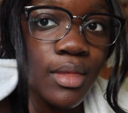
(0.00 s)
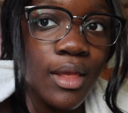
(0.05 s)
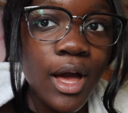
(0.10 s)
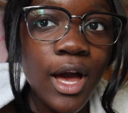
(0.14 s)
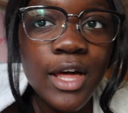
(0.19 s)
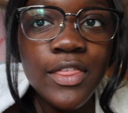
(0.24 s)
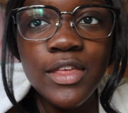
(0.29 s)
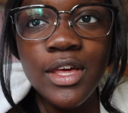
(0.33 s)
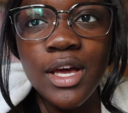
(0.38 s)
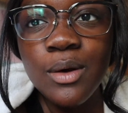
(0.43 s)

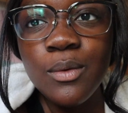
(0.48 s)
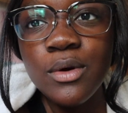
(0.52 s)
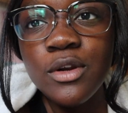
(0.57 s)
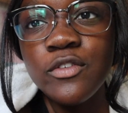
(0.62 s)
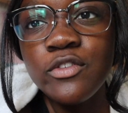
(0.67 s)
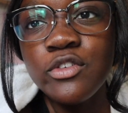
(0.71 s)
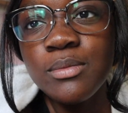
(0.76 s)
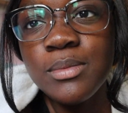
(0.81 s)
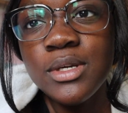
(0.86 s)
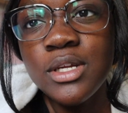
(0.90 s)
I think I
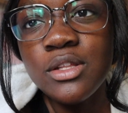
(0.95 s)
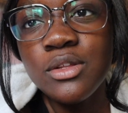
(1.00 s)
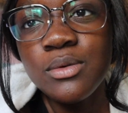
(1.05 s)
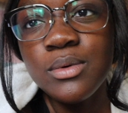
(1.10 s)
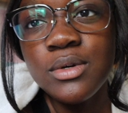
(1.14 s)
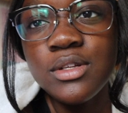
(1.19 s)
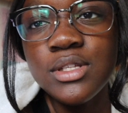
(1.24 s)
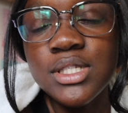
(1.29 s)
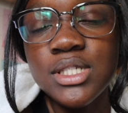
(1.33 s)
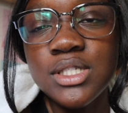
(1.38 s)
want to film another
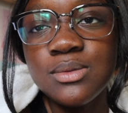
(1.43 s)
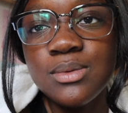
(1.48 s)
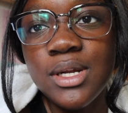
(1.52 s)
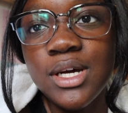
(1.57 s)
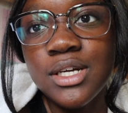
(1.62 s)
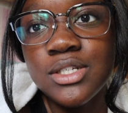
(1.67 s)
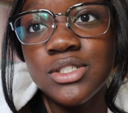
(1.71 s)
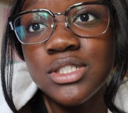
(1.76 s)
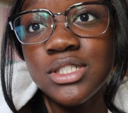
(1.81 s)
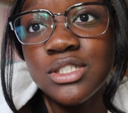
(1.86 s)
one of these when
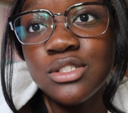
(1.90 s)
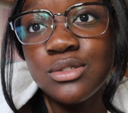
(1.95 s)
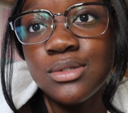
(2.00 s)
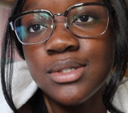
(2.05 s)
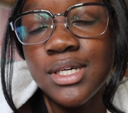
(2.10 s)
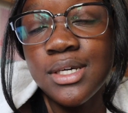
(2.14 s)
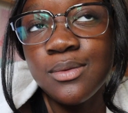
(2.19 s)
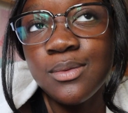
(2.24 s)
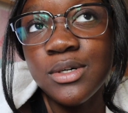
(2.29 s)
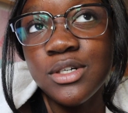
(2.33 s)
I actually do
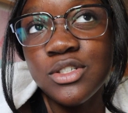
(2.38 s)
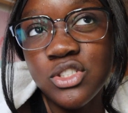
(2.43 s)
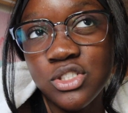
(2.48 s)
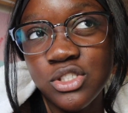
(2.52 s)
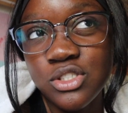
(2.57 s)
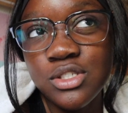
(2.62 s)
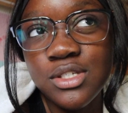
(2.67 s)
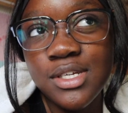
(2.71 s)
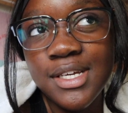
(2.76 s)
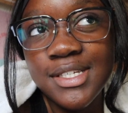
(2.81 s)
get work
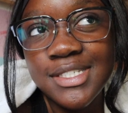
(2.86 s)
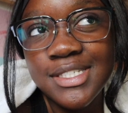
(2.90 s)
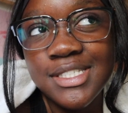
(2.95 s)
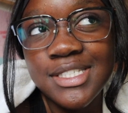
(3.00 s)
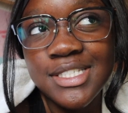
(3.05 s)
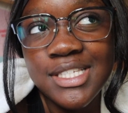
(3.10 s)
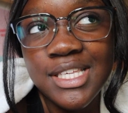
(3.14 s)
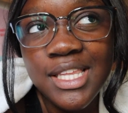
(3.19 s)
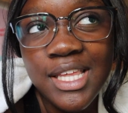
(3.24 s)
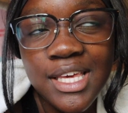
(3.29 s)
just so you guys
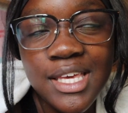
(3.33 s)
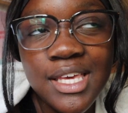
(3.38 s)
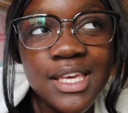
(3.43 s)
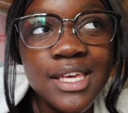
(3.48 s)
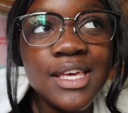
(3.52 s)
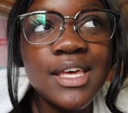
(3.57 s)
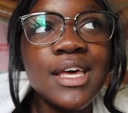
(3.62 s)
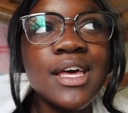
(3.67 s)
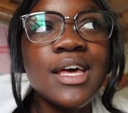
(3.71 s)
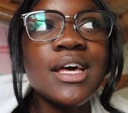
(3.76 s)
can see like
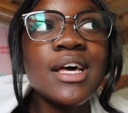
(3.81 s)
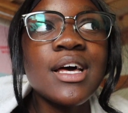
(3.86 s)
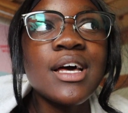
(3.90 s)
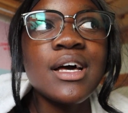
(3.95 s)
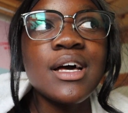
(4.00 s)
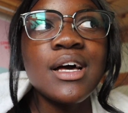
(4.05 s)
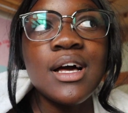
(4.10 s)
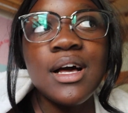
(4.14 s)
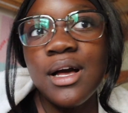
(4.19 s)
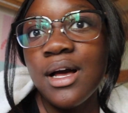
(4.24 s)

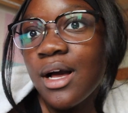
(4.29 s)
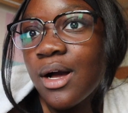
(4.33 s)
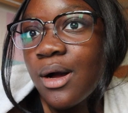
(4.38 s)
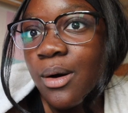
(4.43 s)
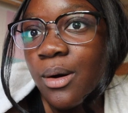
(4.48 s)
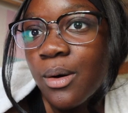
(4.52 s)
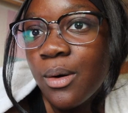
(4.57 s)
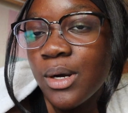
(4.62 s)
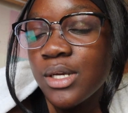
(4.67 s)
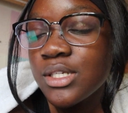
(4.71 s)

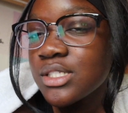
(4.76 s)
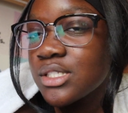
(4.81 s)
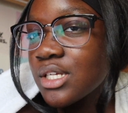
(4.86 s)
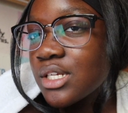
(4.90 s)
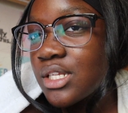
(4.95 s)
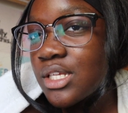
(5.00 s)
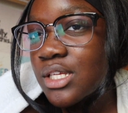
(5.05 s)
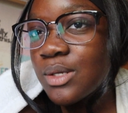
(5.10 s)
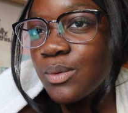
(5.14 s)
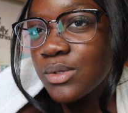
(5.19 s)
how I
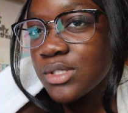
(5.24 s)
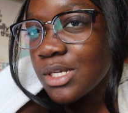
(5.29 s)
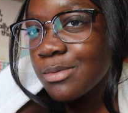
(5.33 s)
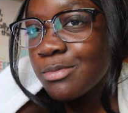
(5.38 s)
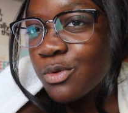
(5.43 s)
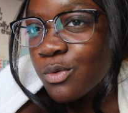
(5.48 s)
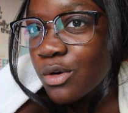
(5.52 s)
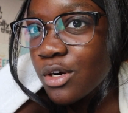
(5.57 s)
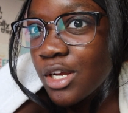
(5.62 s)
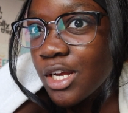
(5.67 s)
study, what
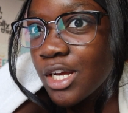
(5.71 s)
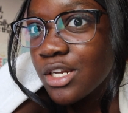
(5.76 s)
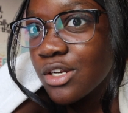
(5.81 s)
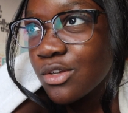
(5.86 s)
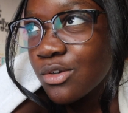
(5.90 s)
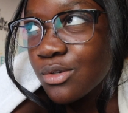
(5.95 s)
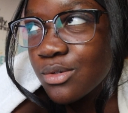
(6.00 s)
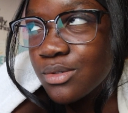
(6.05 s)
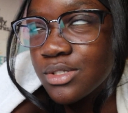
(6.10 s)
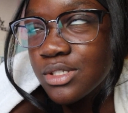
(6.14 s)
type of work I
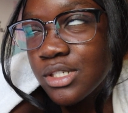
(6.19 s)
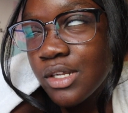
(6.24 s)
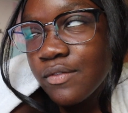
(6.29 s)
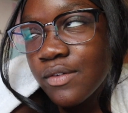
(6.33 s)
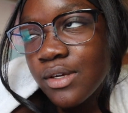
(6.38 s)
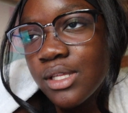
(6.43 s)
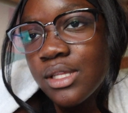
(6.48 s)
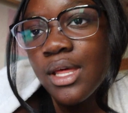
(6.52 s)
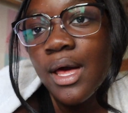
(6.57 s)
do and stuff like